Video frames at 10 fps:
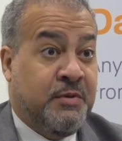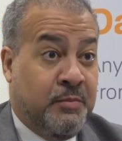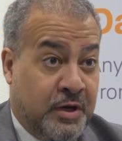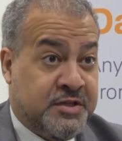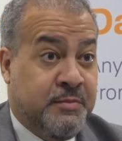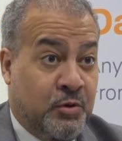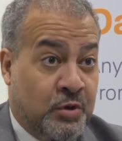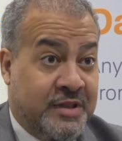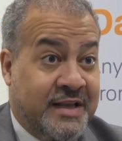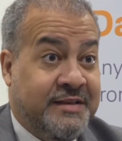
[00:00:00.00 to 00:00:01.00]
possible
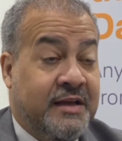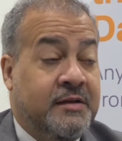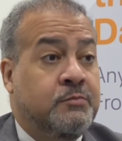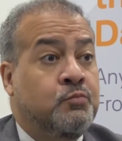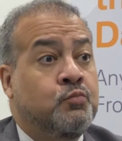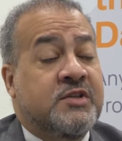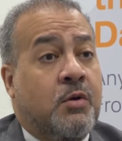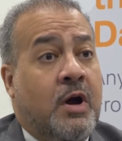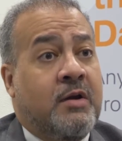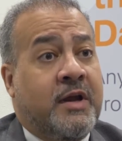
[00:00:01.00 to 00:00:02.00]
with data.
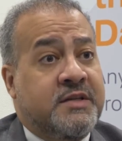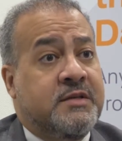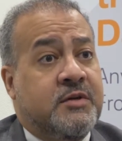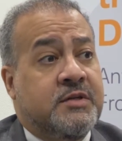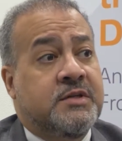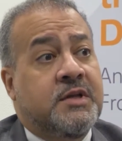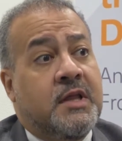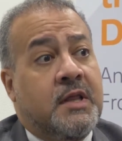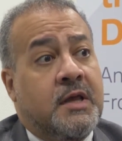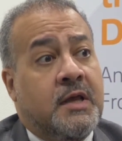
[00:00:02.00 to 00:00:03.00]
So our customers
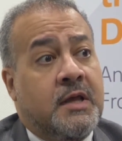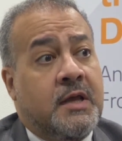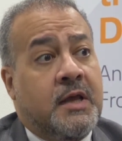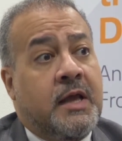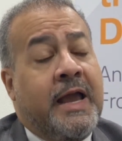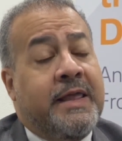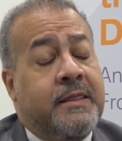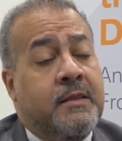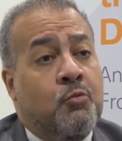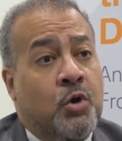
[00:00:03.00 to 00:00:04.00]

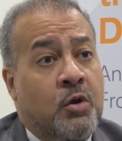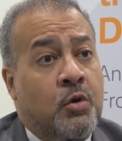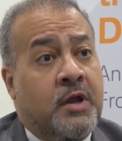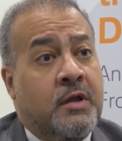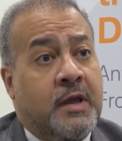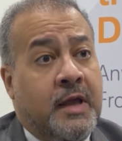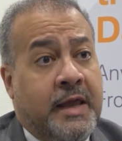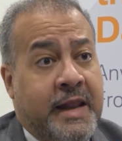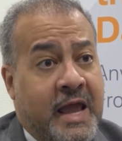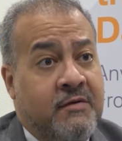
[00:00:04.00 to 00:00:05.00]
want to look
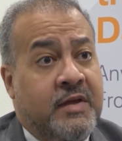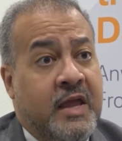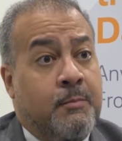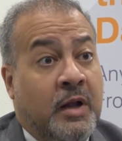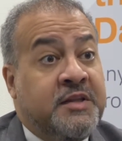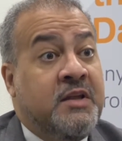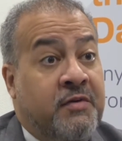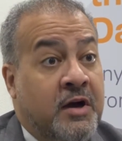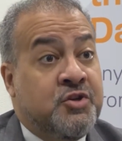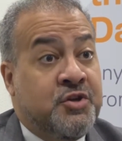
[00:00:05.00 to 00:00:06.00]
and have a
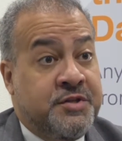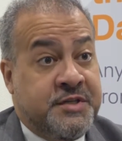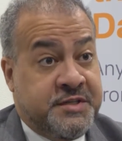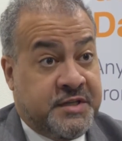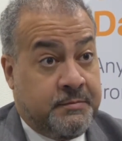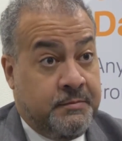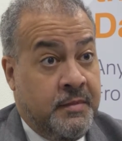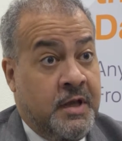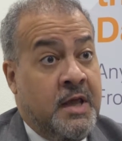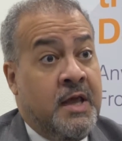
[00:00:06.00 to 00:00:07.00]
multi-function system
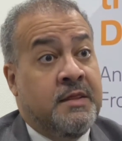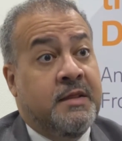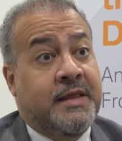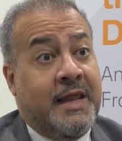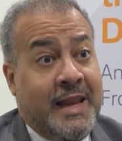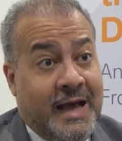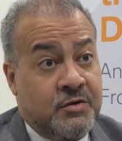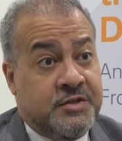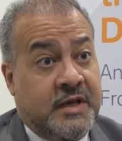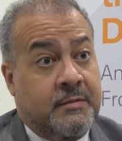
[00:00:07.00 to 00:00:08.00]
that
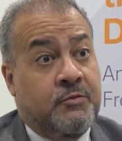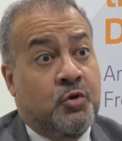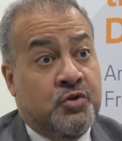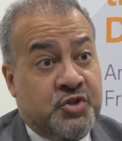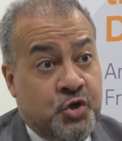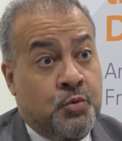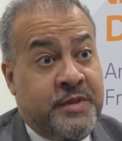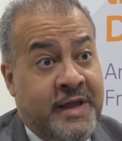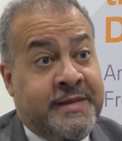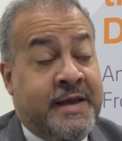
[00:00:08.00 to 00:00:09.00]
allows them to consume
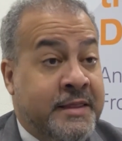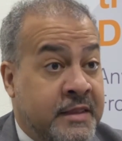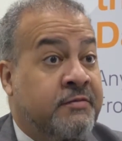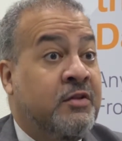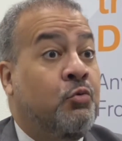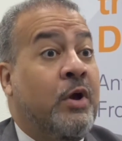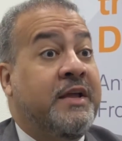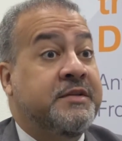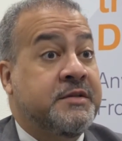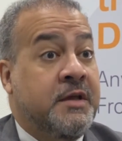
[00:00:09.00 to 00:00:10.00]
data in different
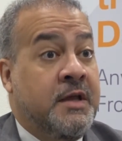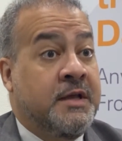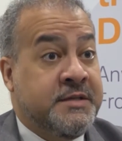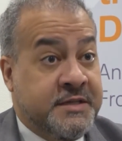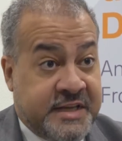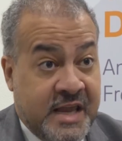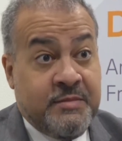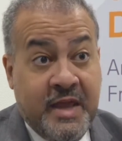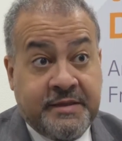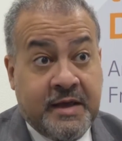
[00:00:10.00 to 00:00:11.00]
ways. It's the
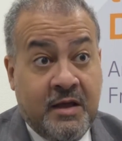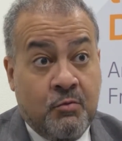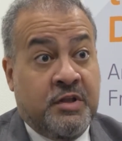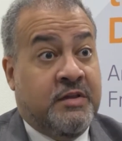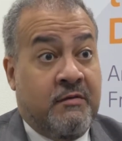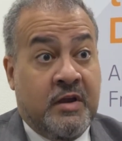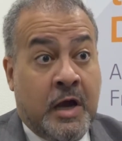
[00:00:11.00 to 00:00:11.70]
same data without having